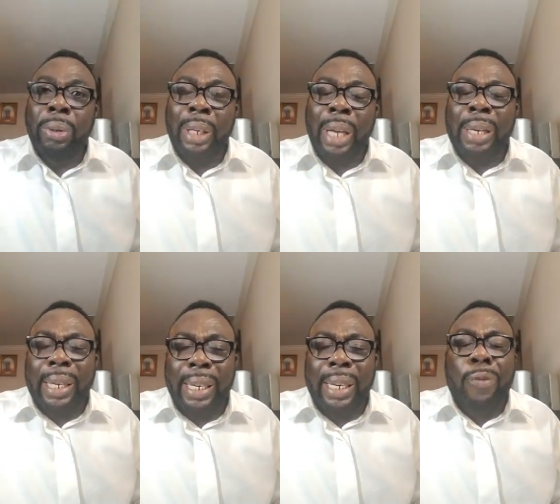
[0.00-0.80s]
that
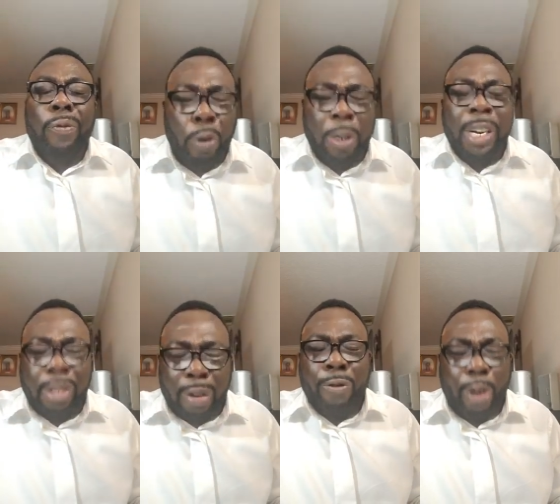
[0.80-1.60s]
the
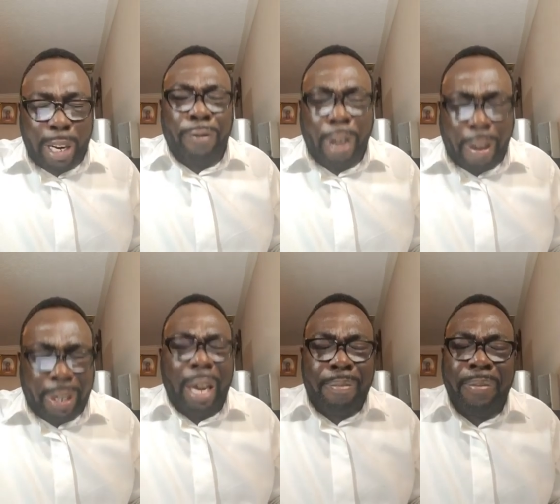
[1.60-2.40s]
fullness of God, if you have
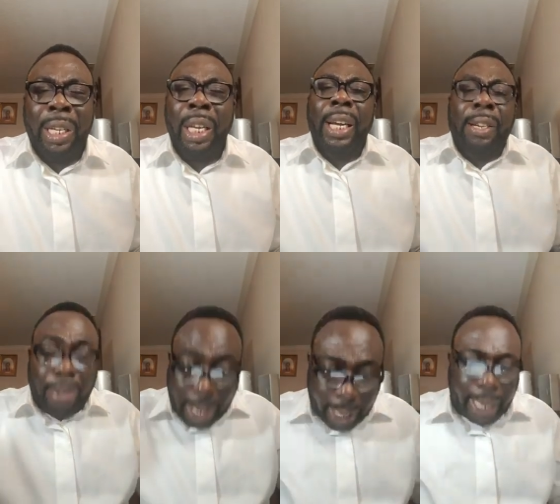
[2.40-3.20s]
come into
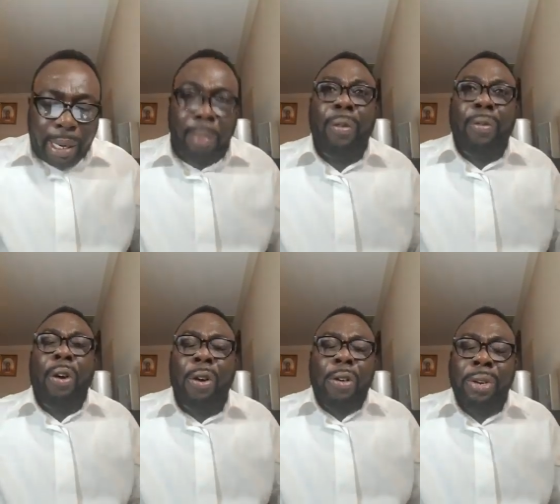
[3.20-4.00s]
the kingdom of
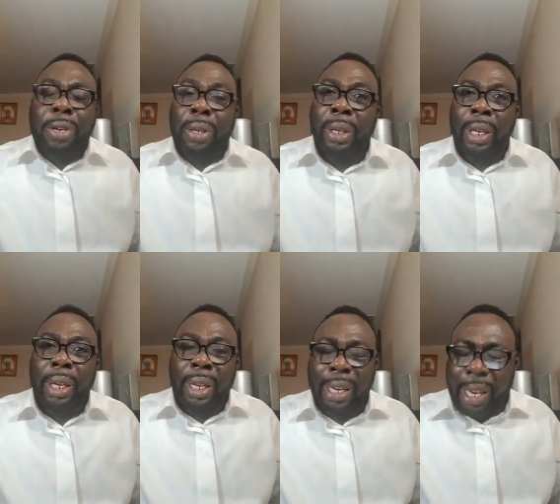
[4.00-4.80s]
God,
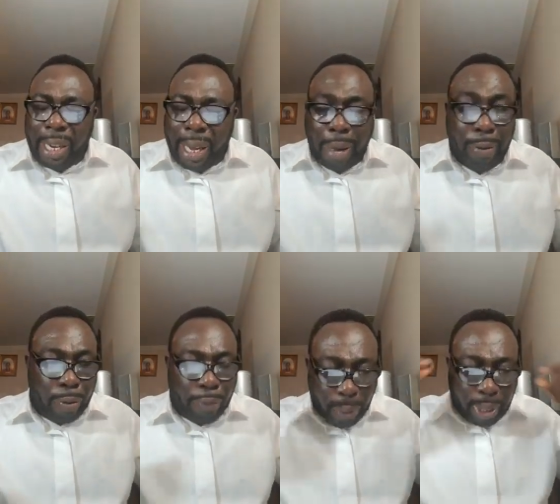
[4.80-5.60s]
learn how to
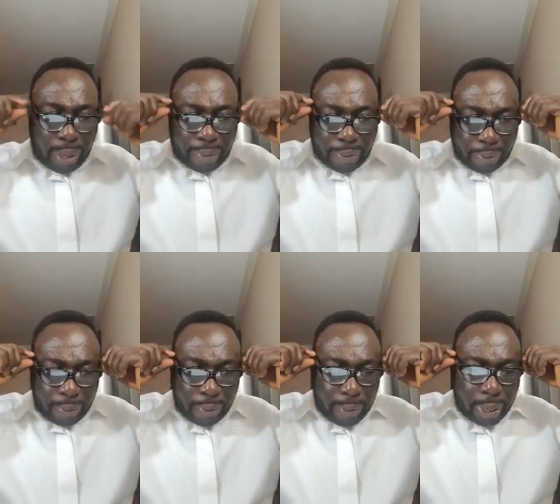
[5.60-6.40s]
forgive
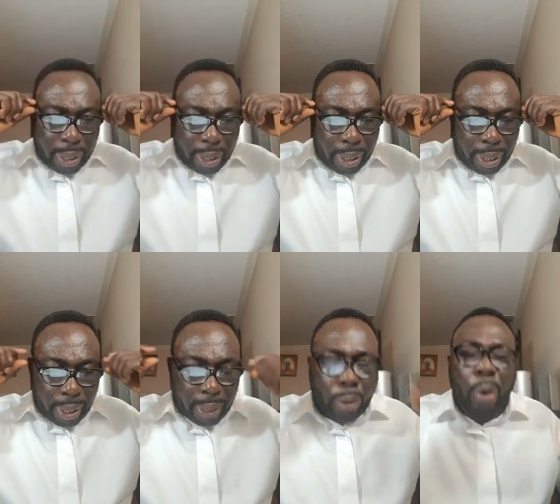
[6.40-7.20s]

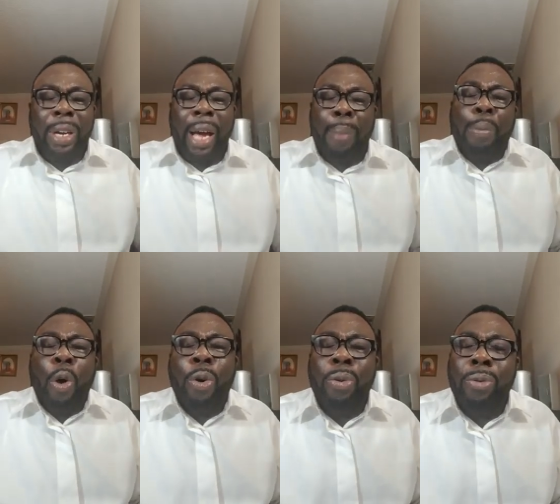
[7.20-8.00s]
and don't
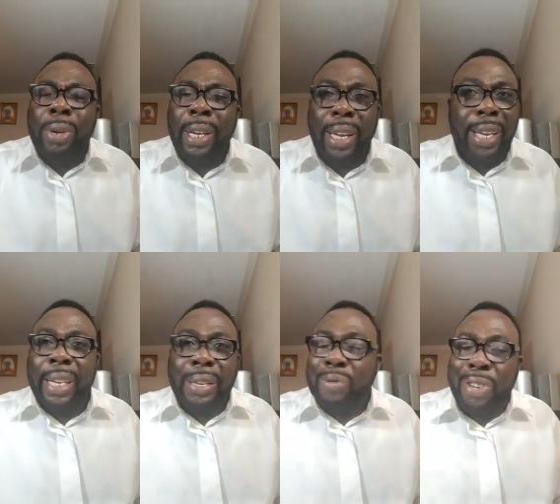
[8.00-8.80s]
harbor
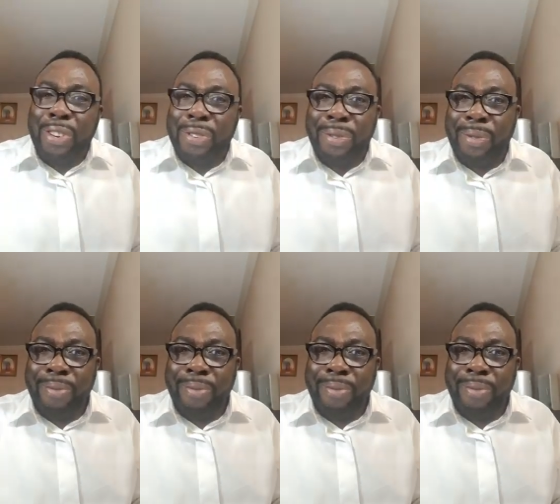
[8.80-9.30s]
anything within you.